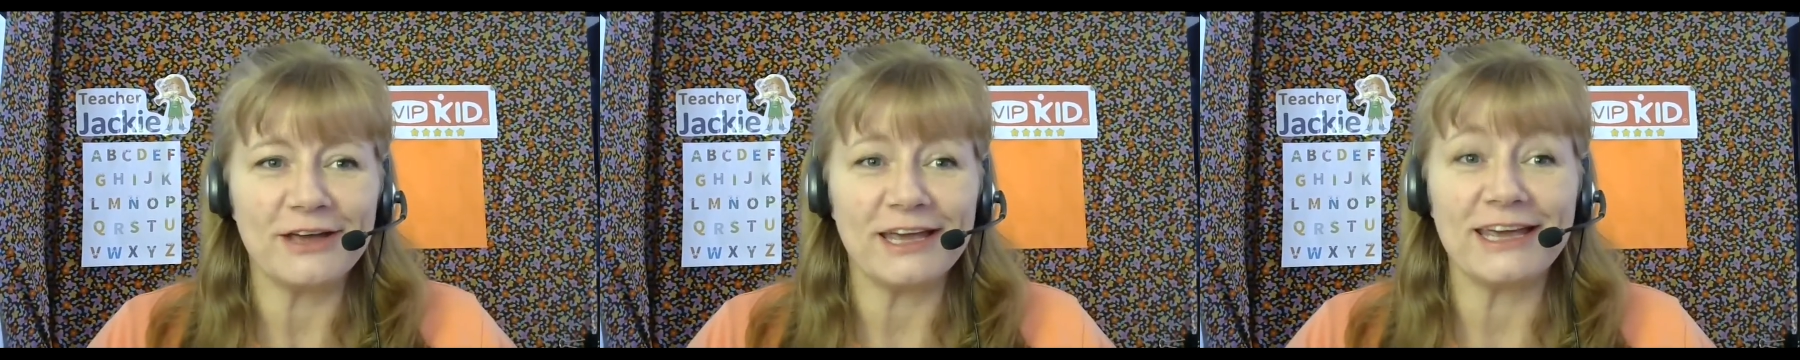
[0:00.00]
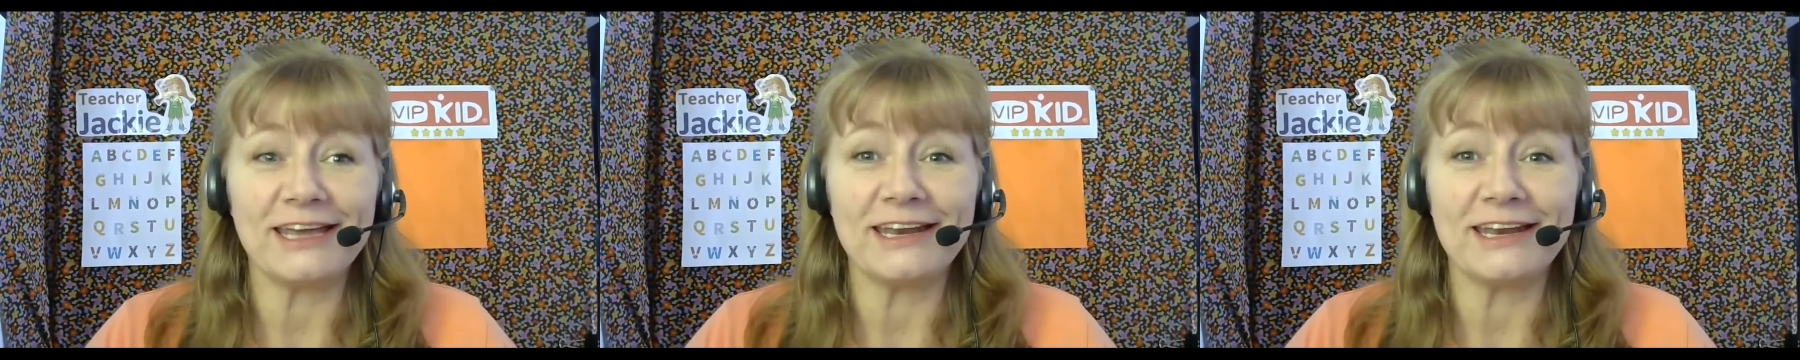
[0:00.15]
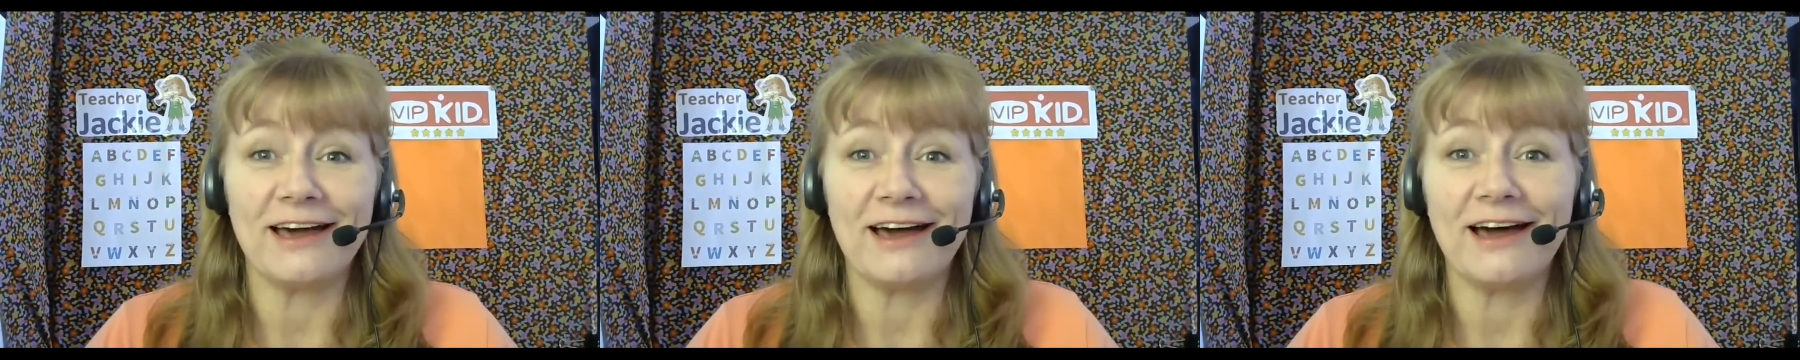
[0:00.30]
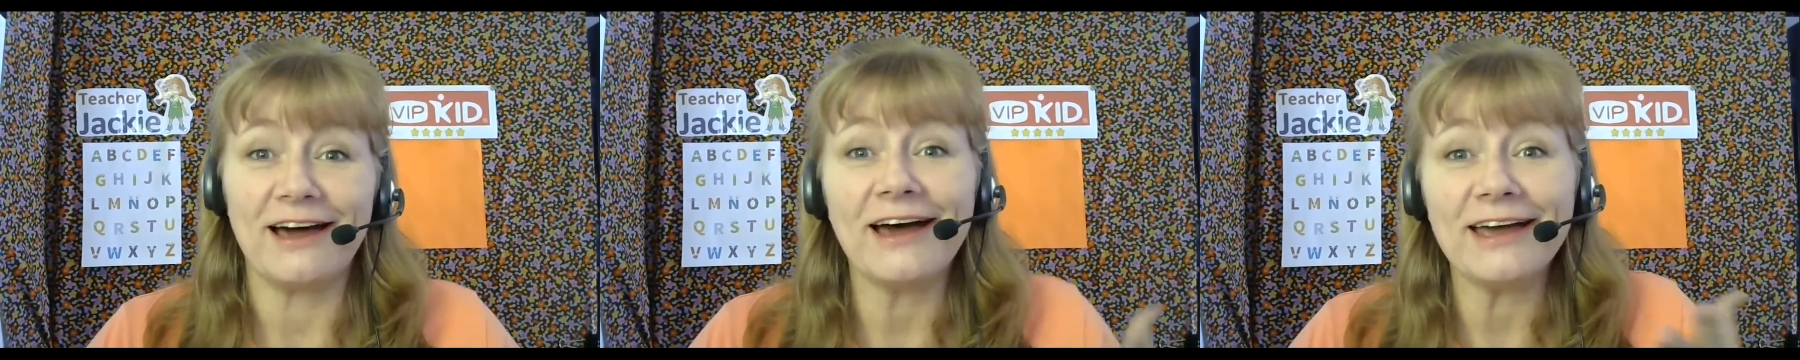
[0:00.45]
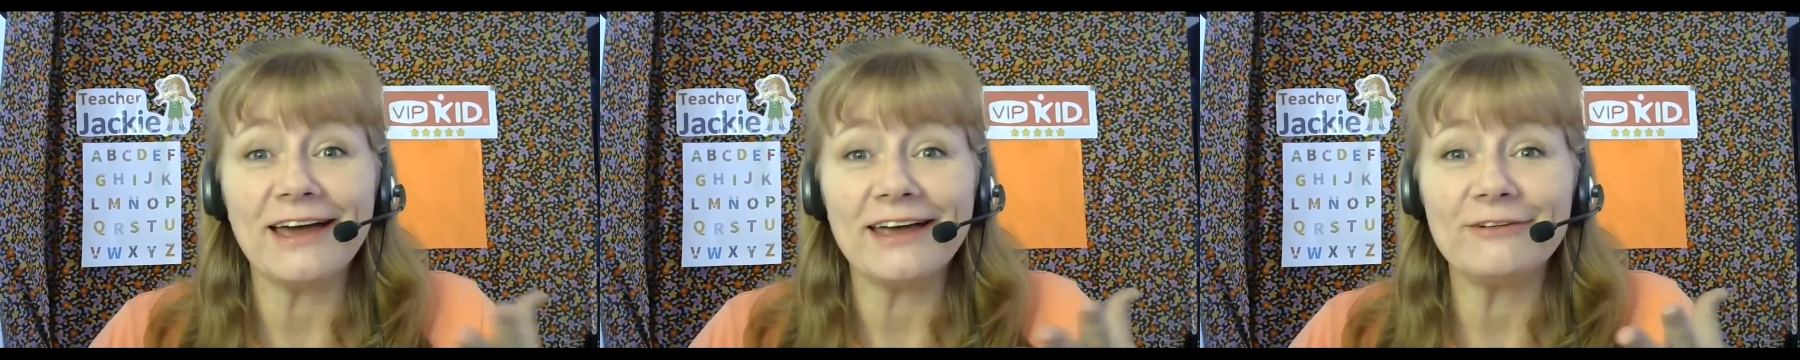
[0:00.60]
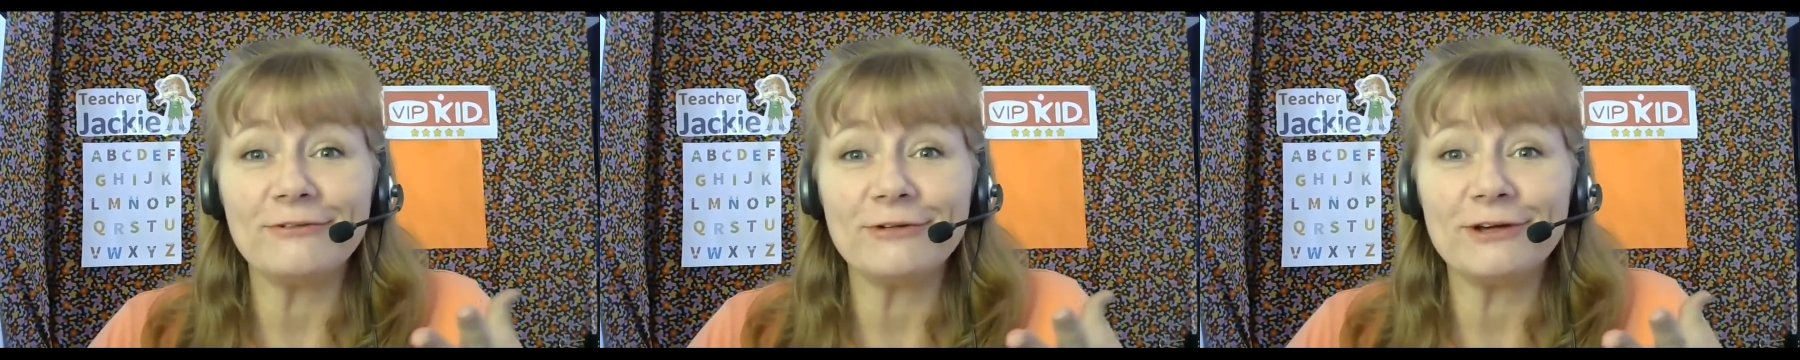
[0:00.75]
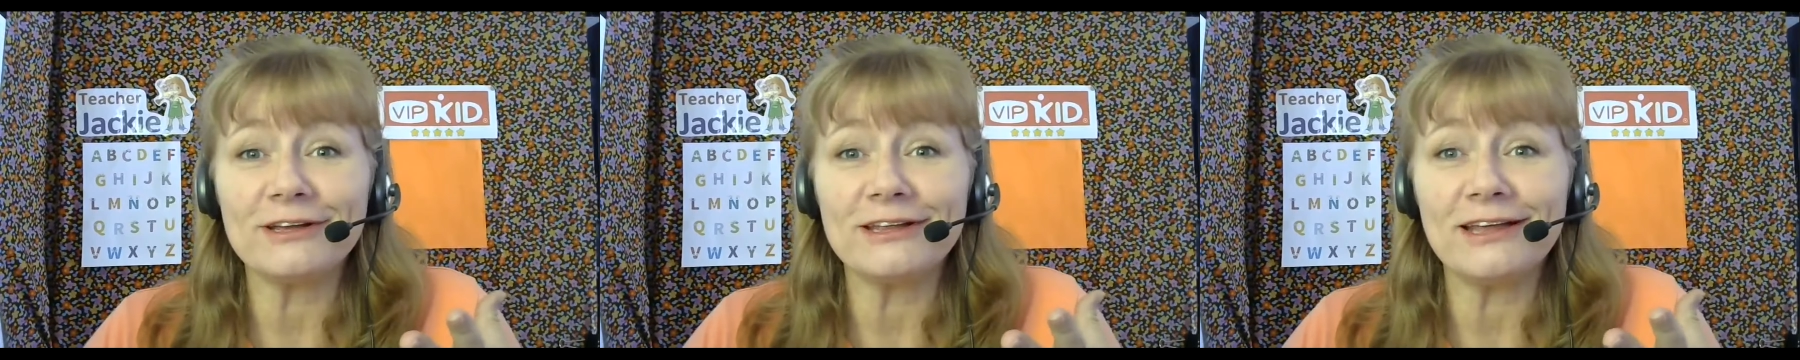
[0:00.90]
and I
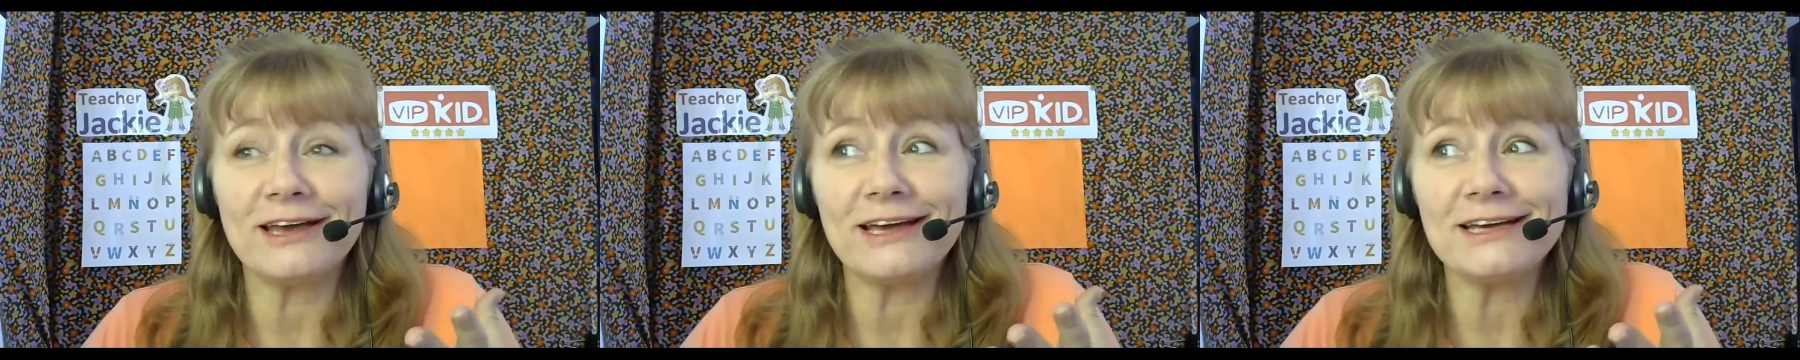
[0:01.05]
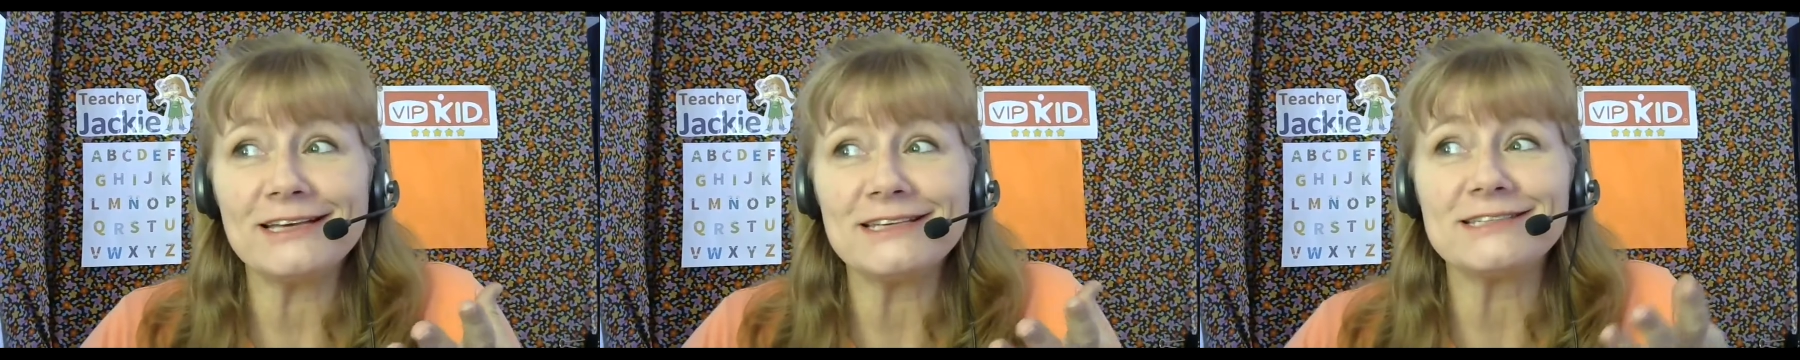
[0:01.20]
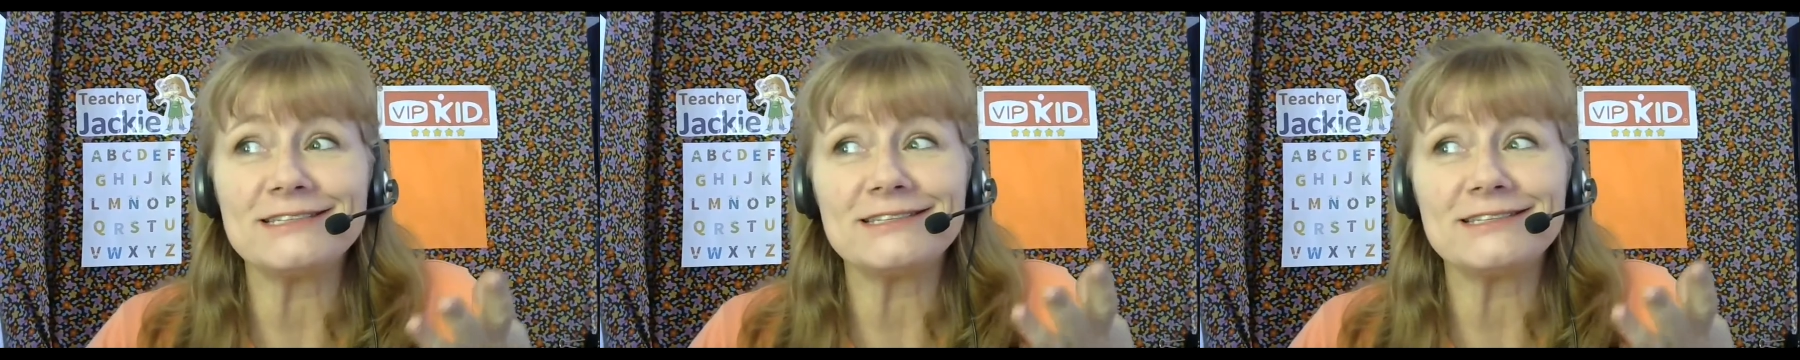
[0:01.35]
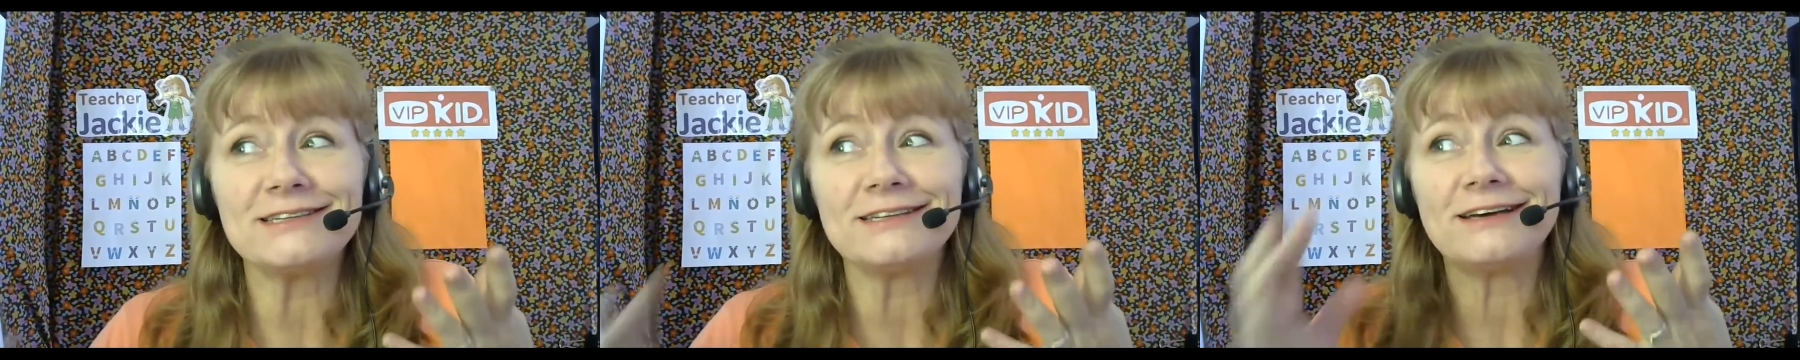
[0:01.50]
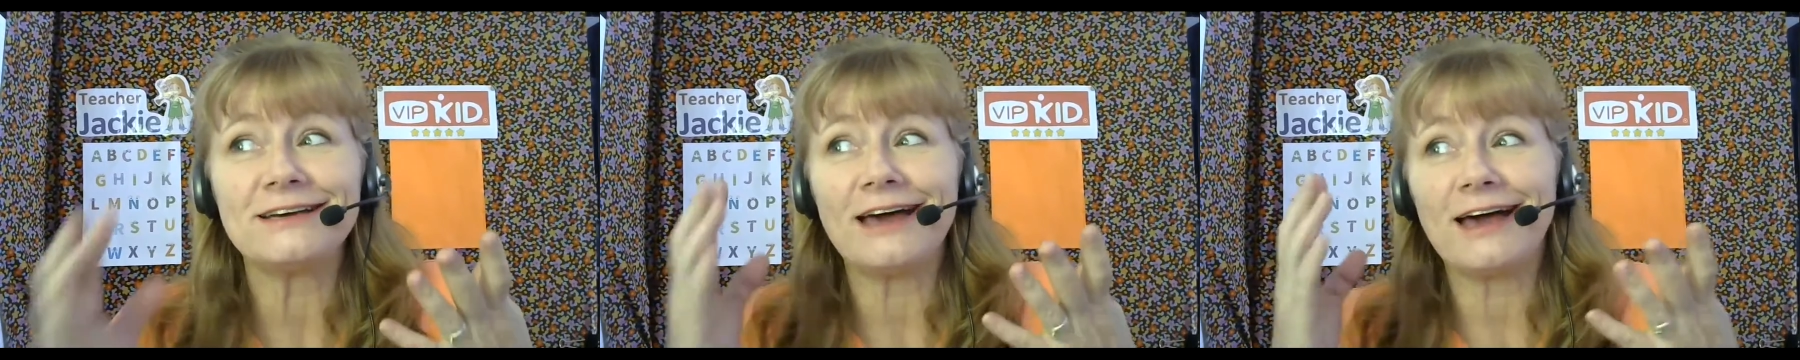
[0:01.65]
realized